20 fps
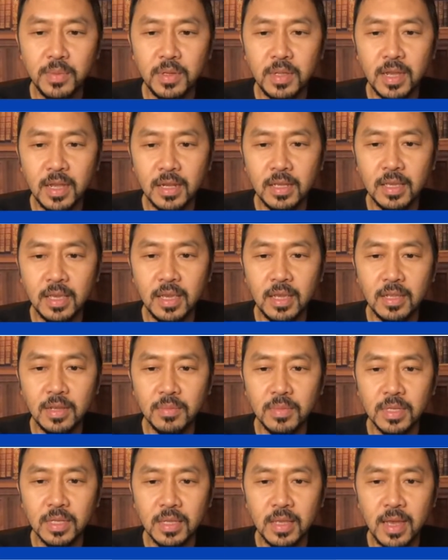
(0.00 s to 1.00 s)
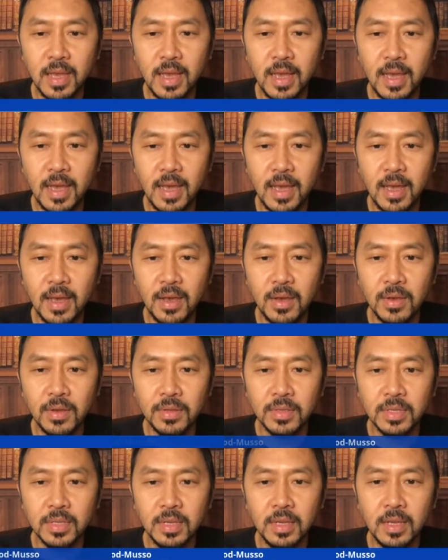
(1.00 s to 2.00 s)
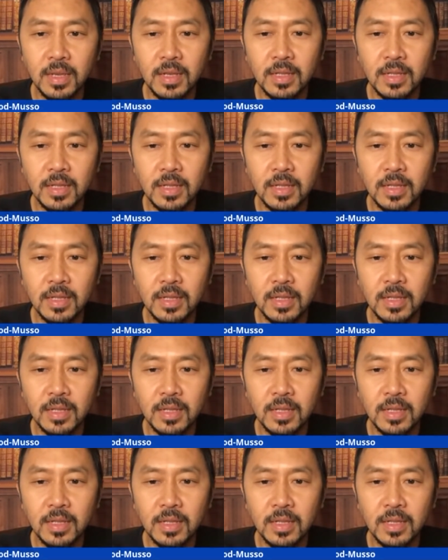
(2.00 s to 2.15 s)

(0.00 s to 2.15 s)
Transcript: United Kingdom's in the house.